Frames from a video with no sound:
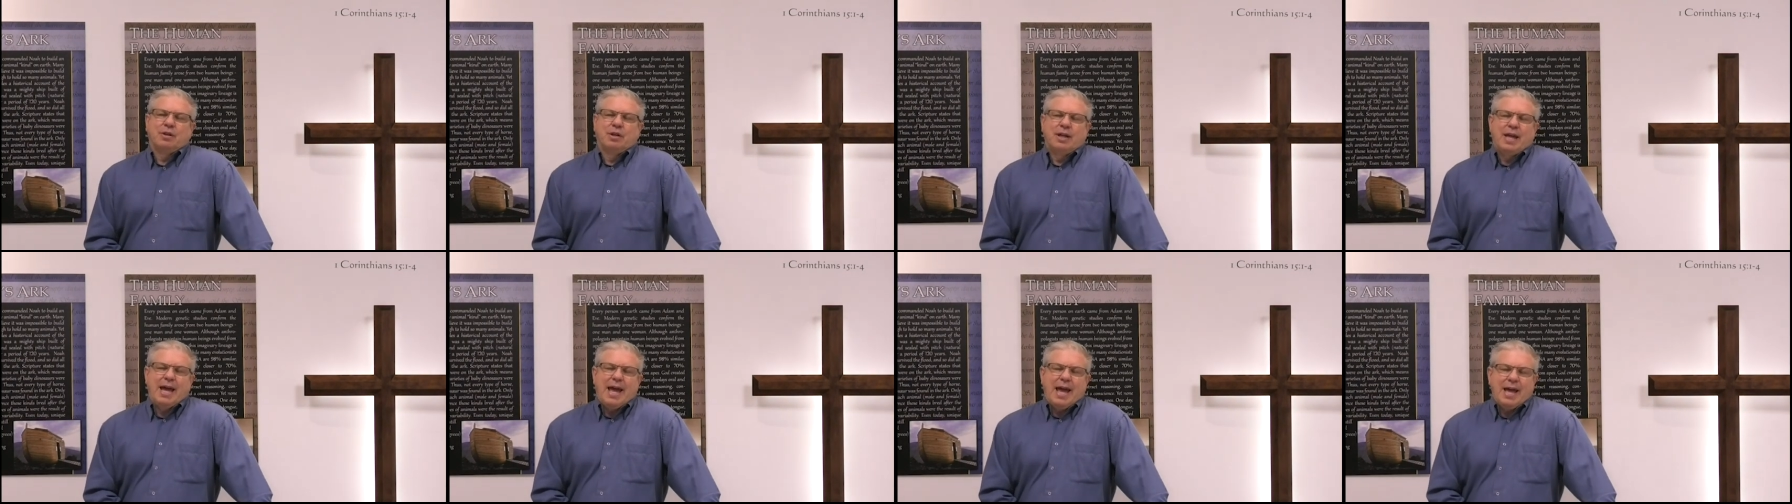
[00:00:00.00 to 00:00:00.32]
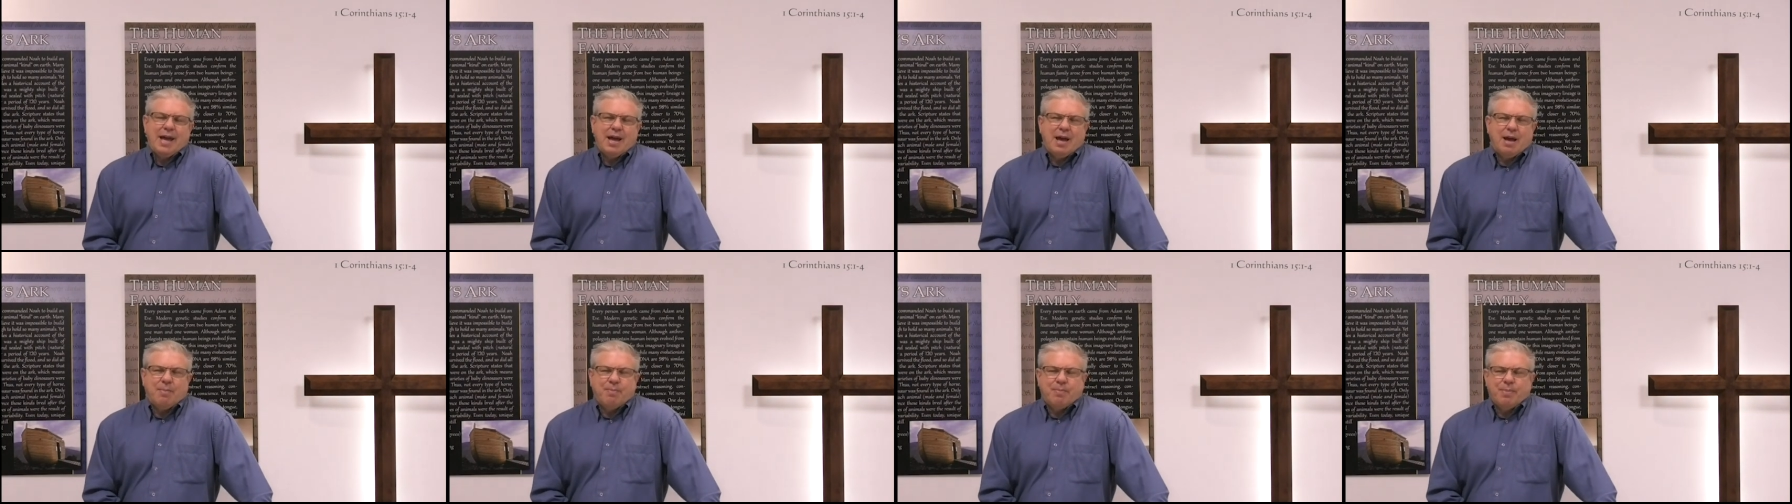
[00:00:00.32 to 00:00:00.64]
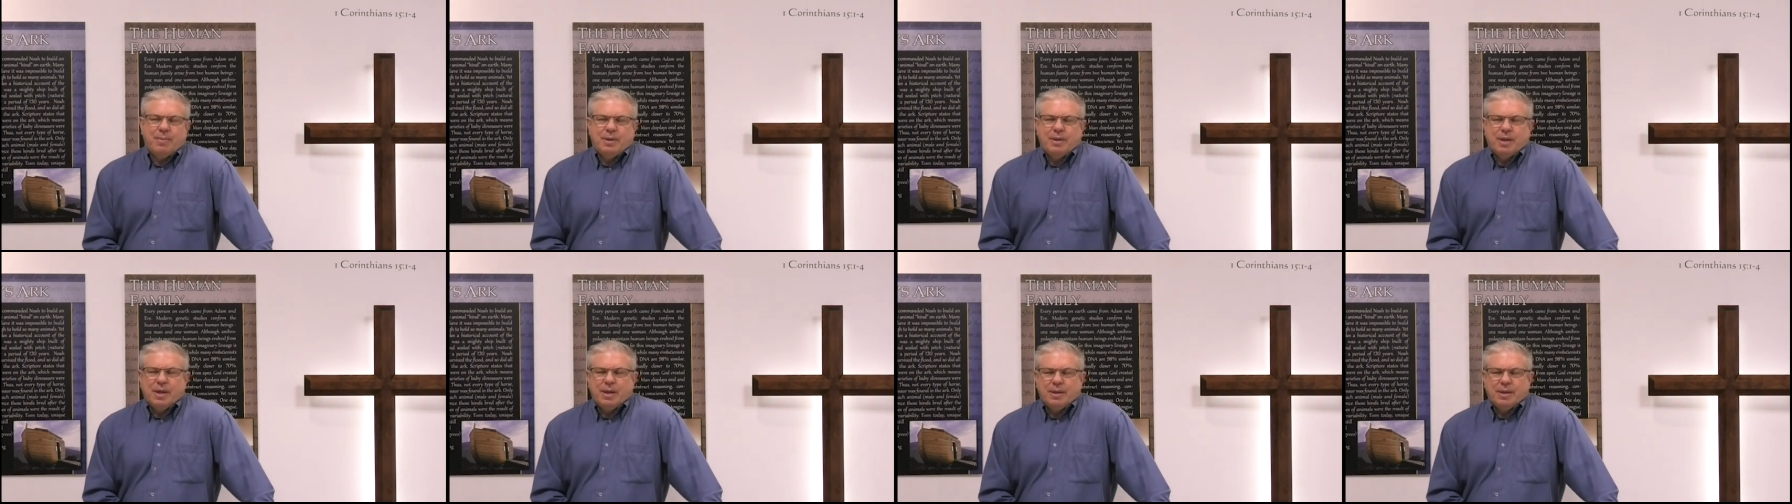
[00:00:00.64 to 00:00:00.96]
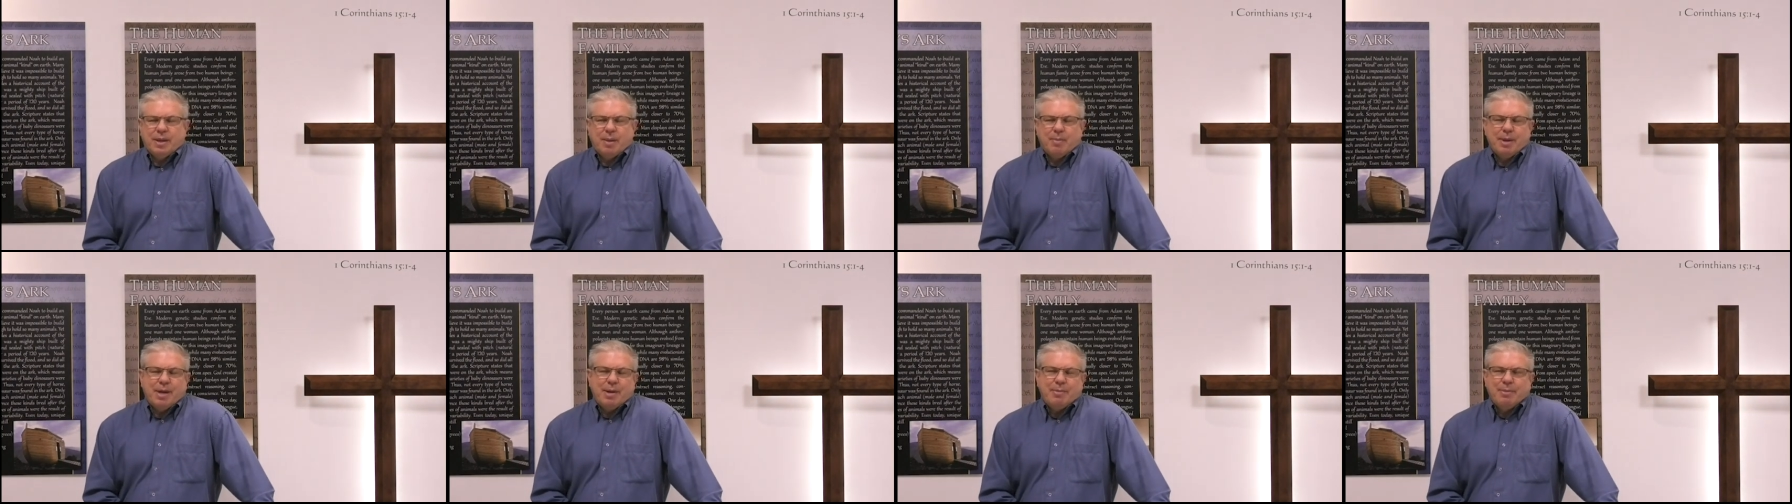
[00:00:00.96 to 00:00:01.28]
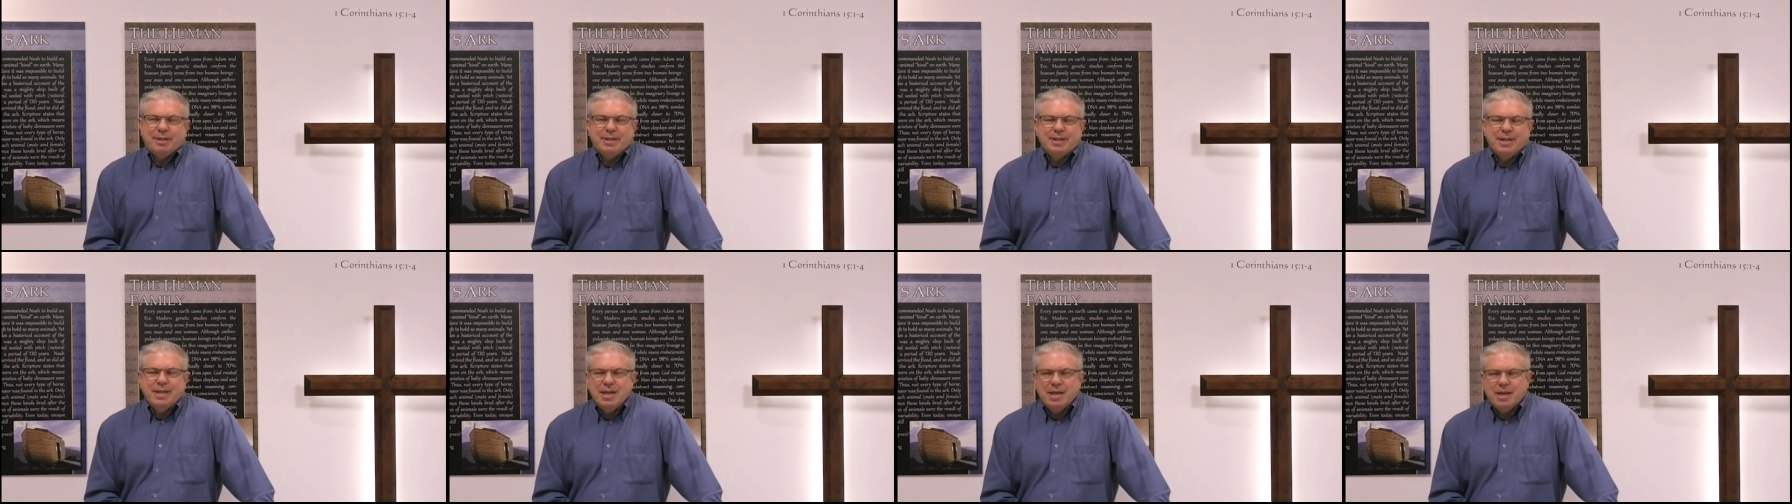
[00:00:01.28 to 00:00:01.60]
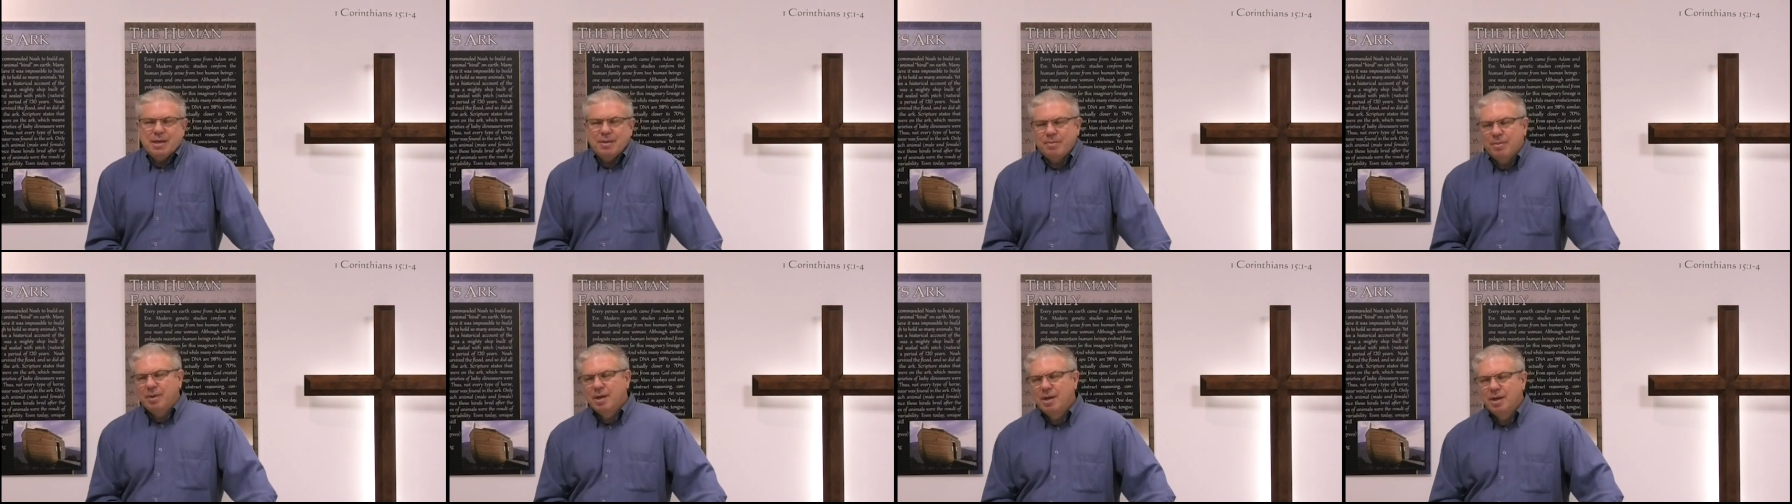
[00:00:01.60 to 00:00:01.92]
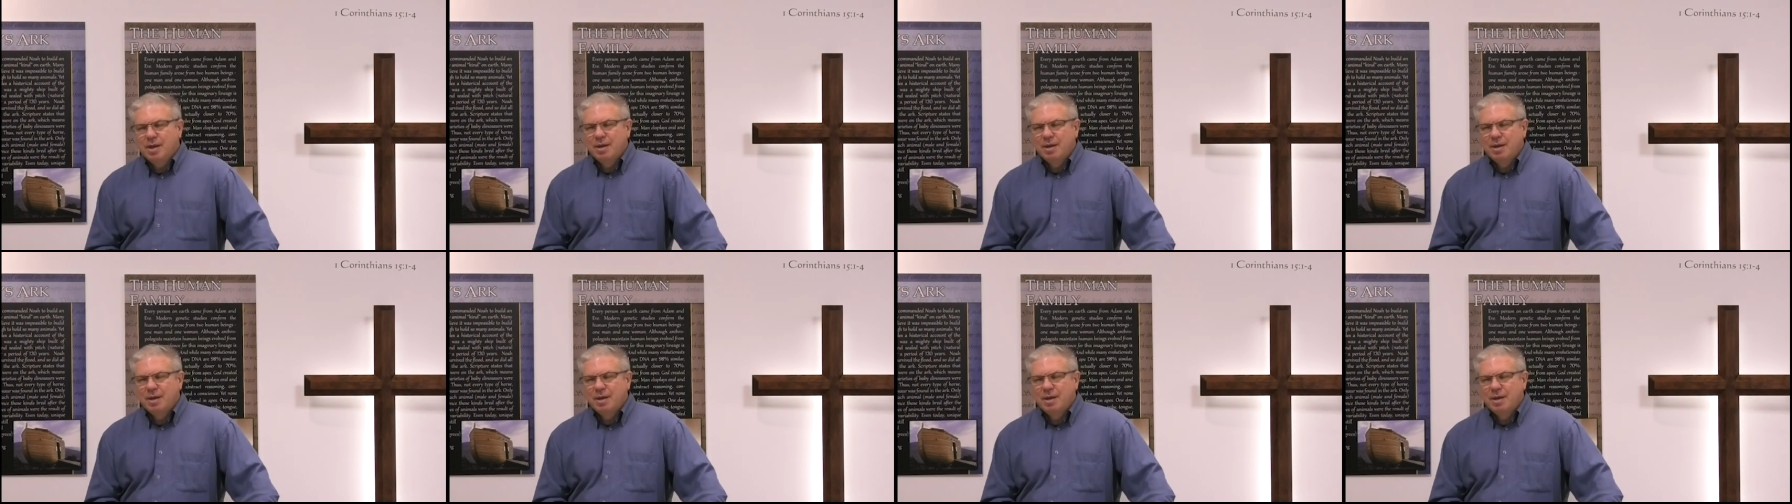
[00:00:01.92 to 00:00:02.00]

gang up and they, they become a team,